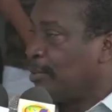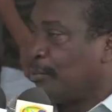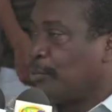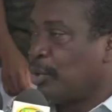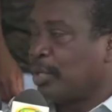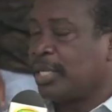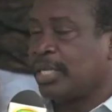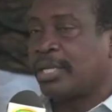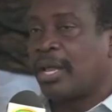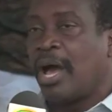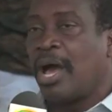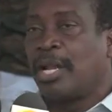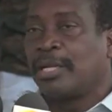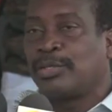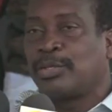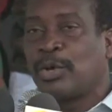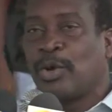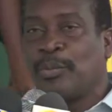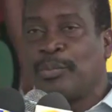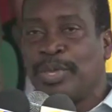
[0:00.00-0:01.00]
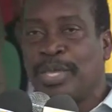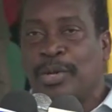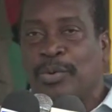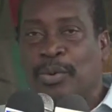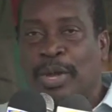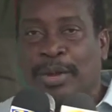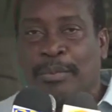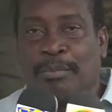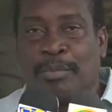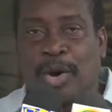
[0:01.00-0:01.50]
But it also means
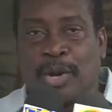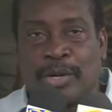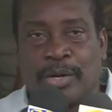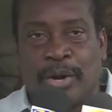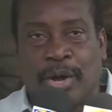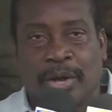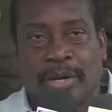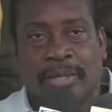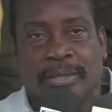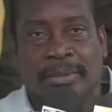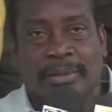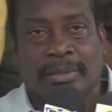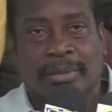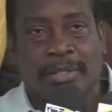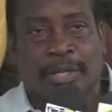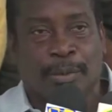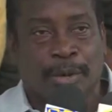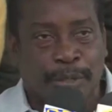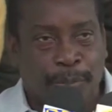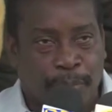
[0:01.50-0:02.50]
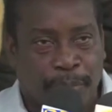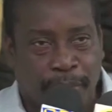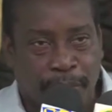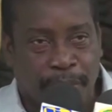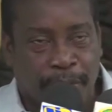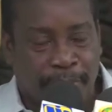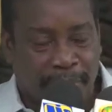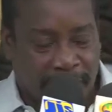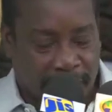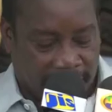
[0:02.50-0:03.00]
when month done, you must pay
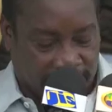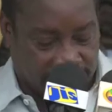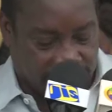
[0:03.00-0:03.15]
your bill.